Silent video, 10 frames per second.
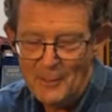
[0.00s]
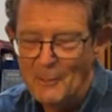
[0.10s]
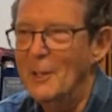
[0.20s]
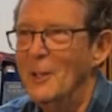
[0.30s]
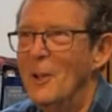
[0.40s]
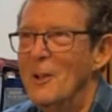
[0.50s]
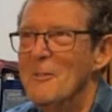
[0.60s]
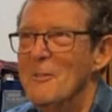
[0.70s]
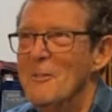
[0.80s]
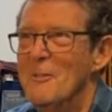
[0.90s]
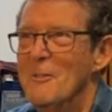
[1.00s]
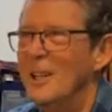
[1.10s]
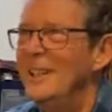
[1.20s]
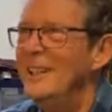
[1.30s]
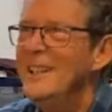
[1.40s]
brother-in-law.
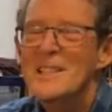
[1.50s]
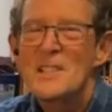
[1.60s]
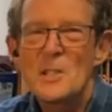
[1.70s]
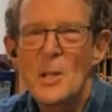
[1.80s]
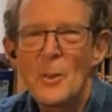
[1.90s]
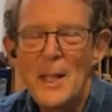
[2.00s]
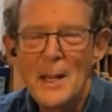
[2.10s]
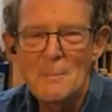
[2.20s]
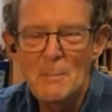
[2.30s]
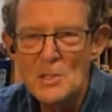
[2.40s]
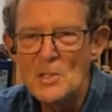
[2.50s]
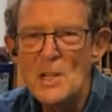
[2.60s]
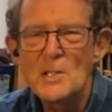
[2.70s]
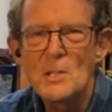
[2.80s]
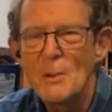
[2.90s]
So that
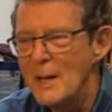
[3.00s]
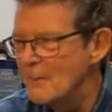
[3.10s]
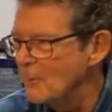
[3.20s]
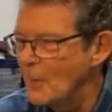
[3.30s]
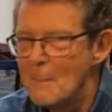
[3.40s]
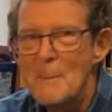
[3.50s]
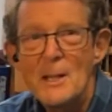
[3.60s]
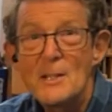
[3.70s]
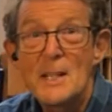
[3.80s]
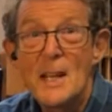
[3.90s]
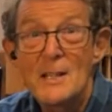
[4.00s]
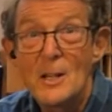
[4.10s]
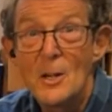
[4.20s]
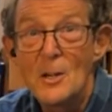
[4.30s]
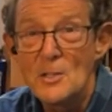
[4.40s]
business ran for about
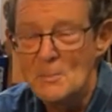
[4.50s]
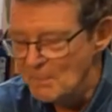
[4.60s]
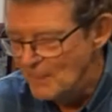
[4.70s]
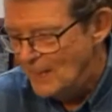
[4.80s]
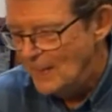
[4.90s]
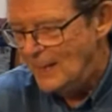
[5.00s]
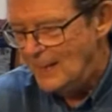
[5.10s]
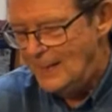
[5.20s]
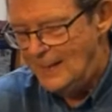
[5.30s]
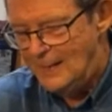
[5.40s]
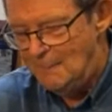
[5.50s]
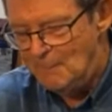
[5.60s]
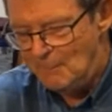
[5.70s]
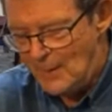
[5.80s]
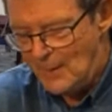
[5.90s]
10 years.
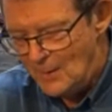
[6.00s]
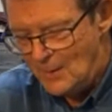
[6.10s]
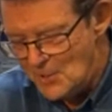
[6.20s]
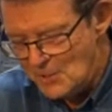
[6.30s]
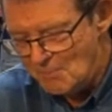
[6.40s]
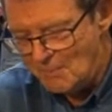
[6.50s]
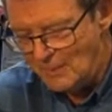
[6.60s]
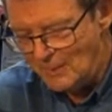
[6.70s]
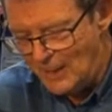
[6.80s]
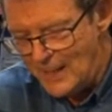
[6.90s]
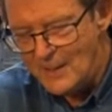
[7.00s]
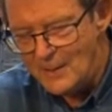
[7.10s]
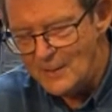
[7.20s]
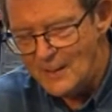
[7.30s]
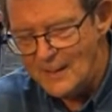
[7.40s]
Years
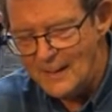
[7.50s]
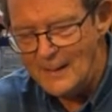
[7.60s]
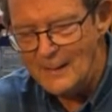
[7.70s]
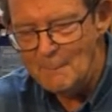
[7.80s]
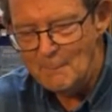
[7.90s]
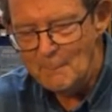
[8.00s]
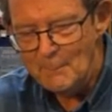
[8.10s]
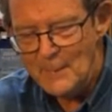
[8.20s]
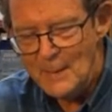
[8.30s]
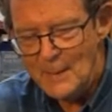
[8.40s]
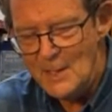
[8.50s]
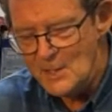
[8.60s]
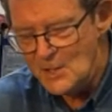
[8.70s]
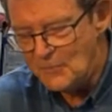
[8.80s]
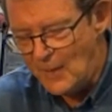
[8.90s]
later,
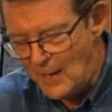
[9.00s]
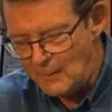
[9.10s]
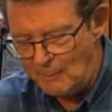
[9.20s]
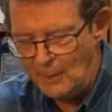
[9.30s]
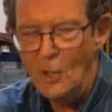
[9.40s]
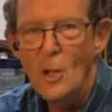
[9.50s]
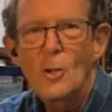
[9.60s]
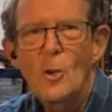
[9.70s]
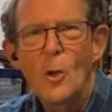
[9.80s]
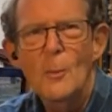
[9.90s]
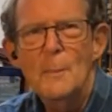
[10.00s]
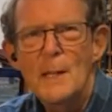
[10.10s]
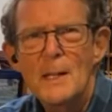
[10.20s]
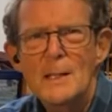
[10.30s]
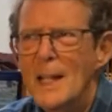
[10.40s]
his father-in-law called
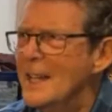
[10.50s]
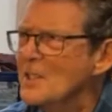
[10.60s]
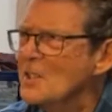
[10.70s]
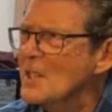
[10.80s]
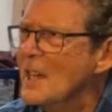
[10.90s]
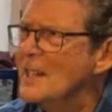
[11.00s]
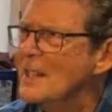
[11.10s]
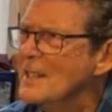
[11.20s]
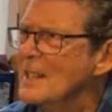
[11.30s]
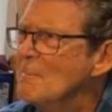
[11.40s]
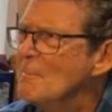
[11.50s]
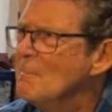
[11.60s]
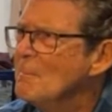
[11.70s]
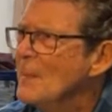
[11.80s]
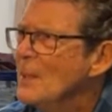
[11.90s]
me and said,
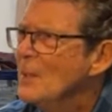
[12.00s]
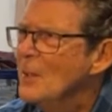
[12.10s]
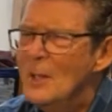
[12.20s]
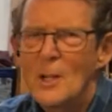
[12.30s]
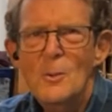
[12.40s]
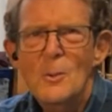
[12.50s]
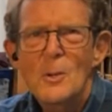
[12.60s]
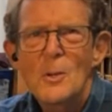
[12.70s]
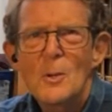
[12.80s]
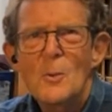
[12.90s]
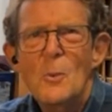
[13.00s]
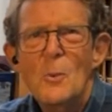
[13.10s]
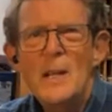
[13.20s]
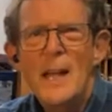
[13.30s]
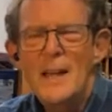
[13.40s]
you know,
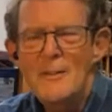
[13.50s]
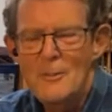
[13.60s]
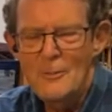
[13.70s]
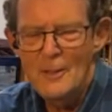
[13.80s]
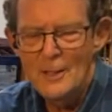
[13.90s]
we have